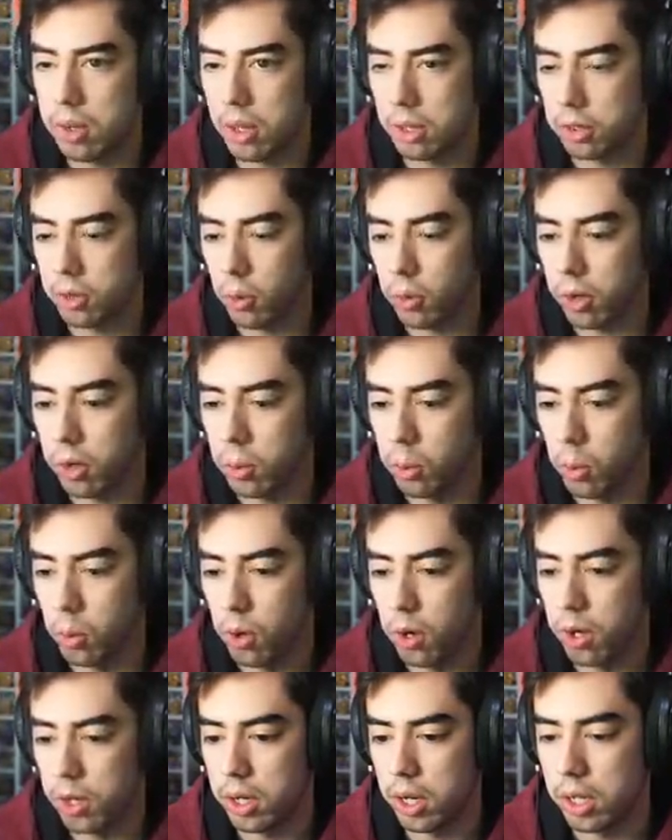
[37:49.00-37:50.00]

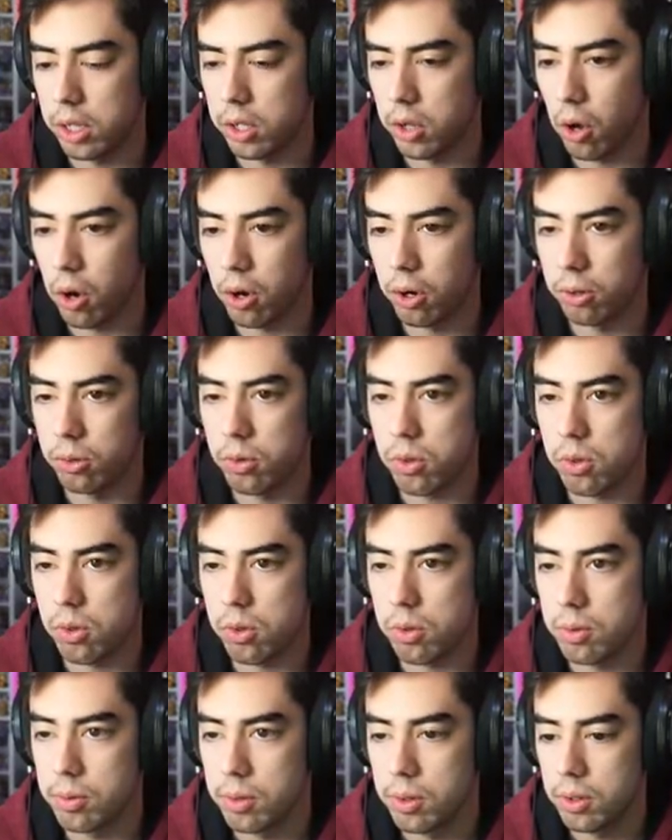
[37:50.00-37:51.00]
31 yards,
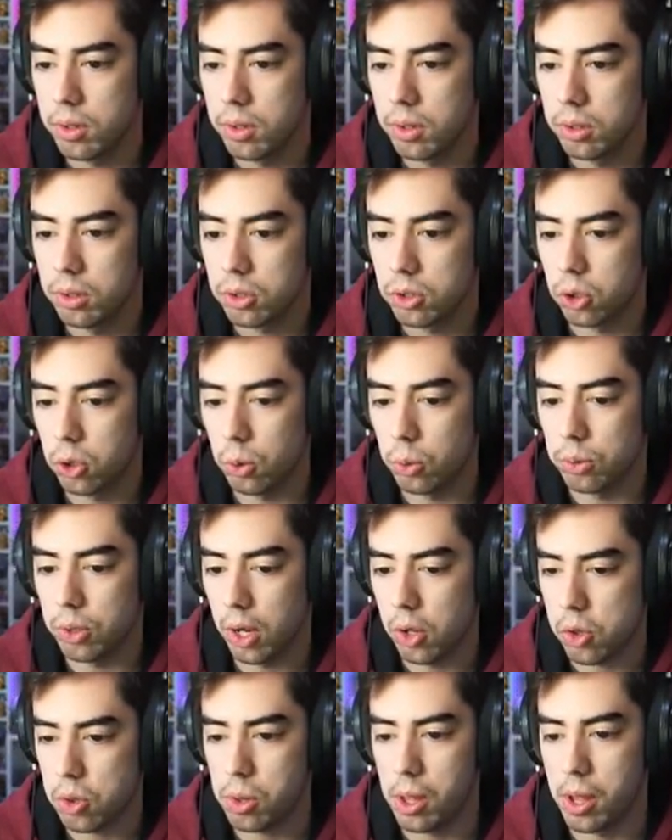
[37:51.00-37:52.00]
two
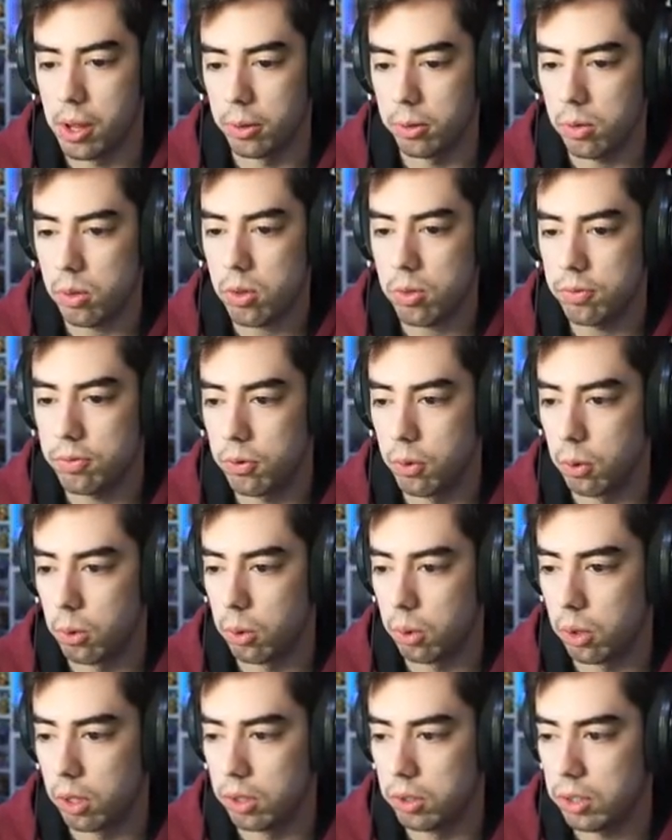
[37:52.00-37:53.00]
touchdowns
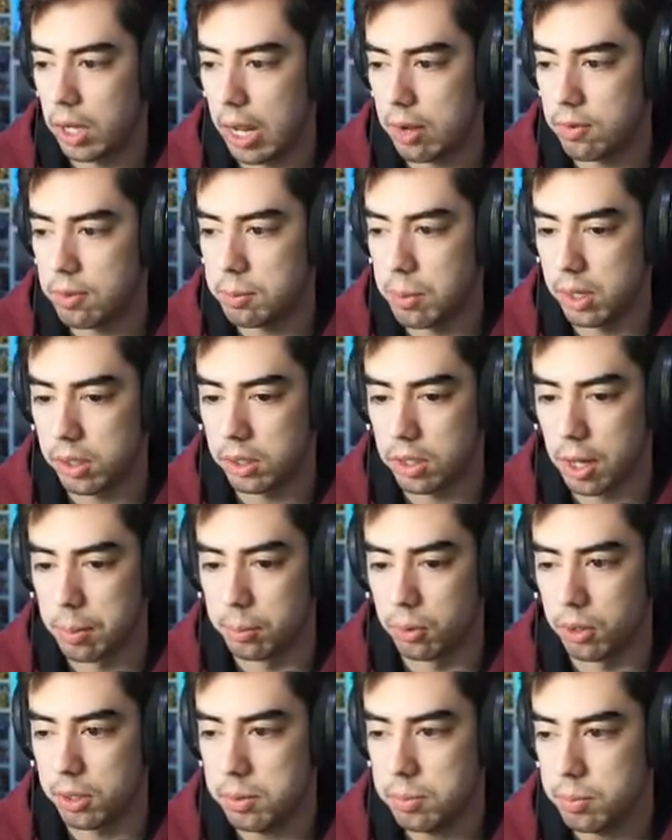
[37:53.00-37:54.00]
for David
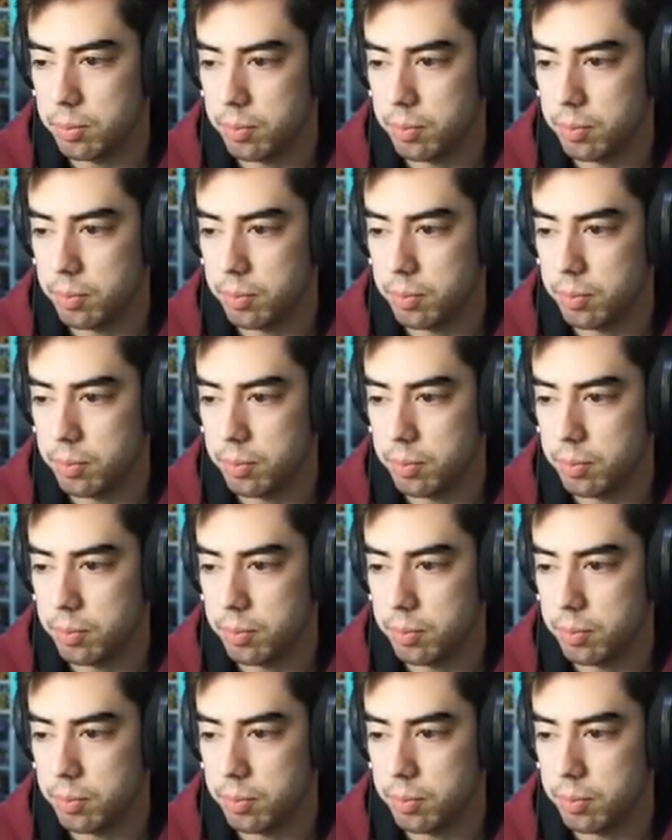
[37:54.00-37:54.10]
Montgomery.